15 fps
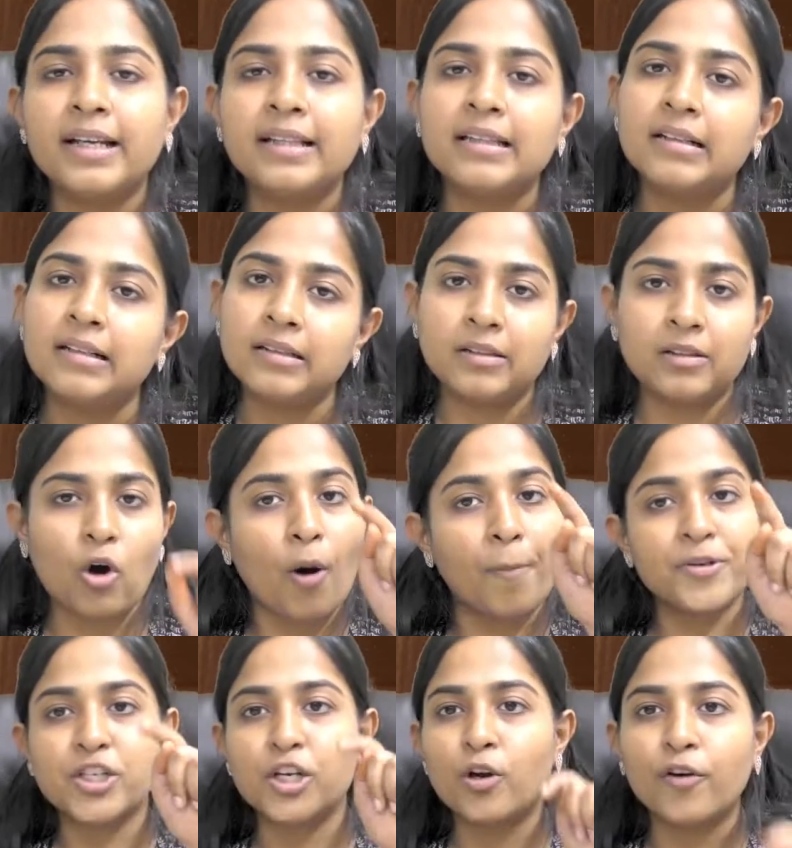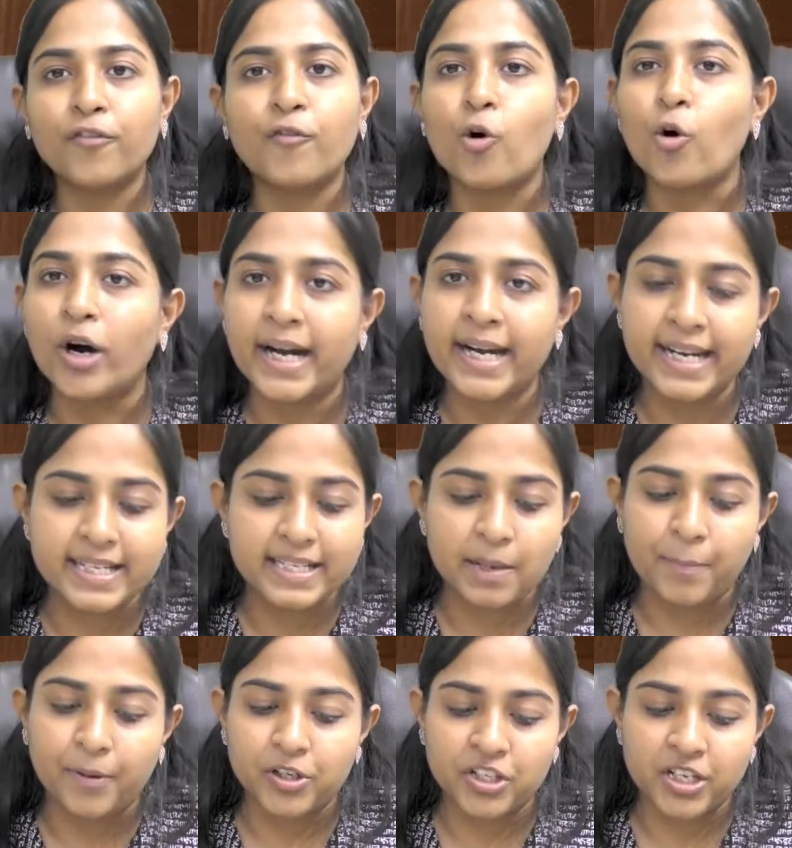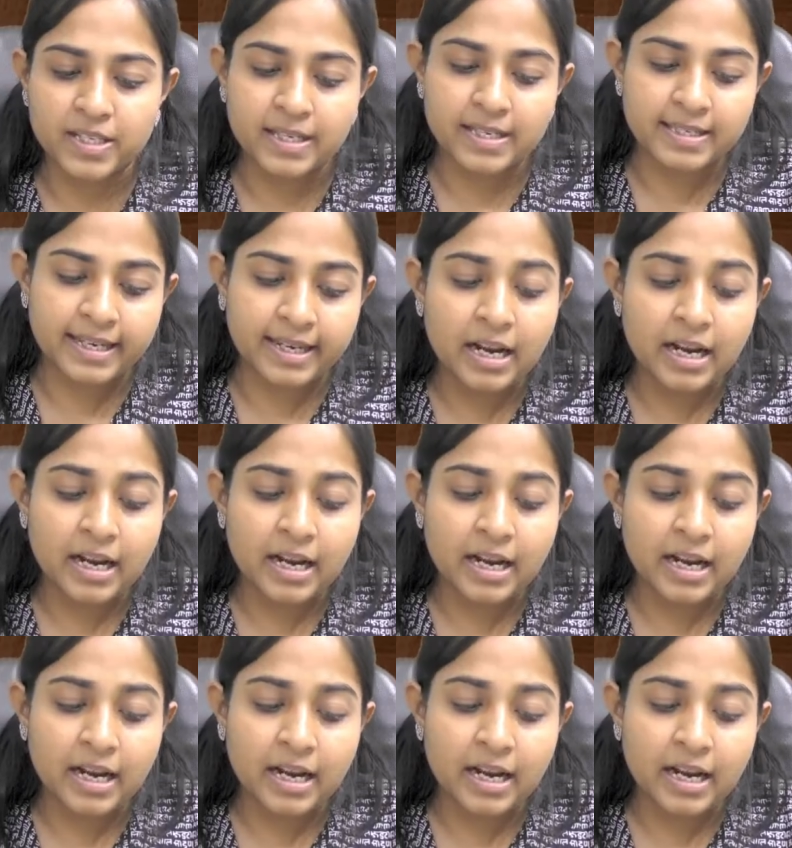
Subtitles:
option of ONDC purchases there.